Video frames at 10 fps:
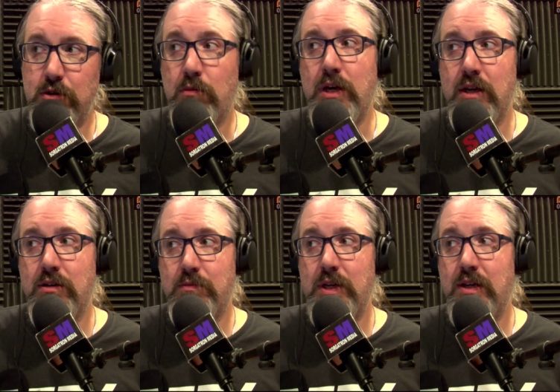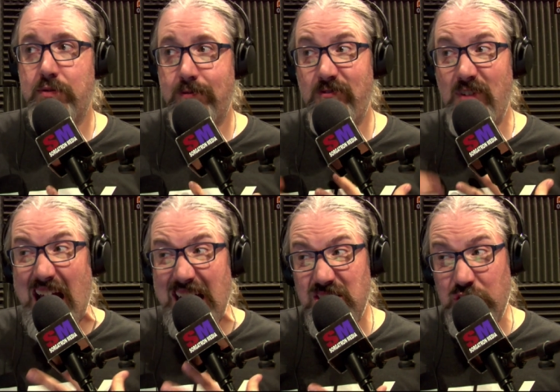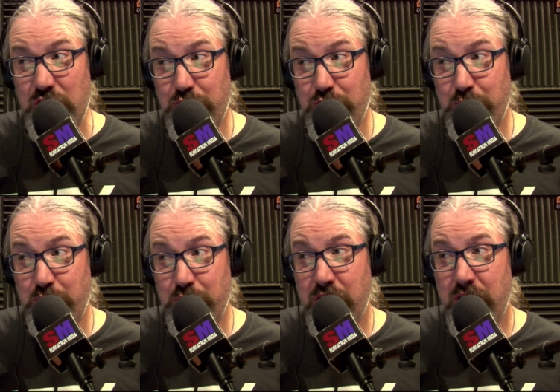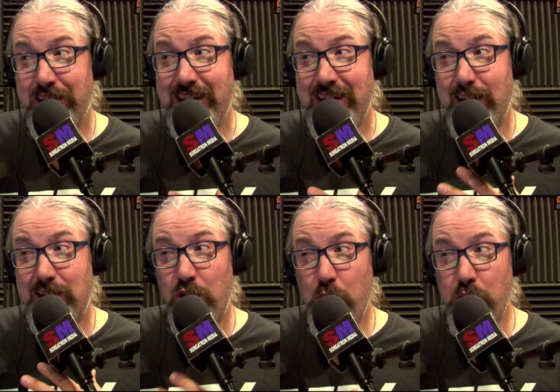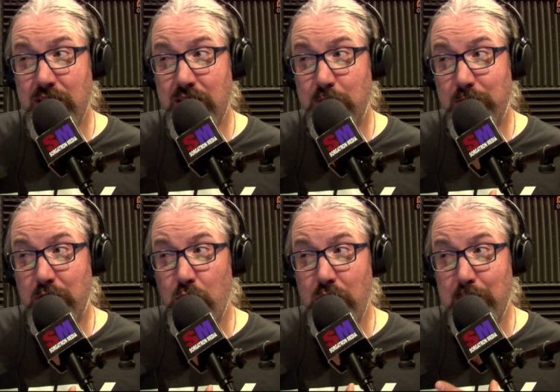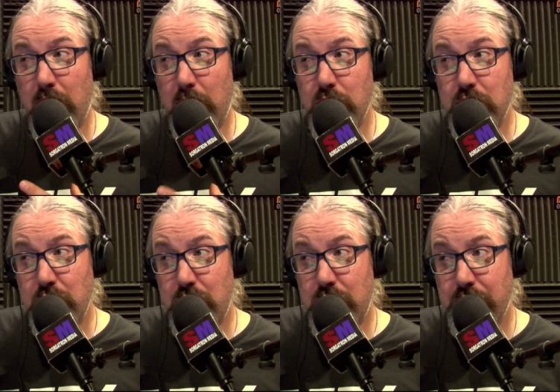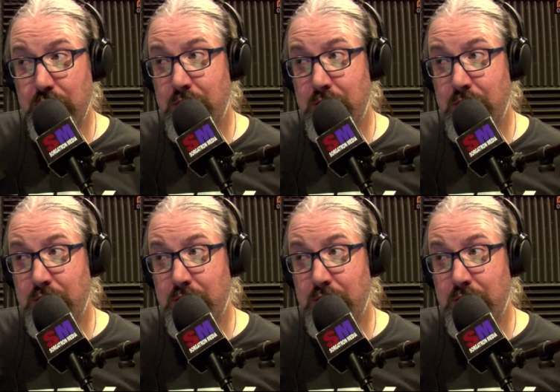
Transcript: So we could we, can, we could we make one. Fashion you a Tony one. Tony bubble suit.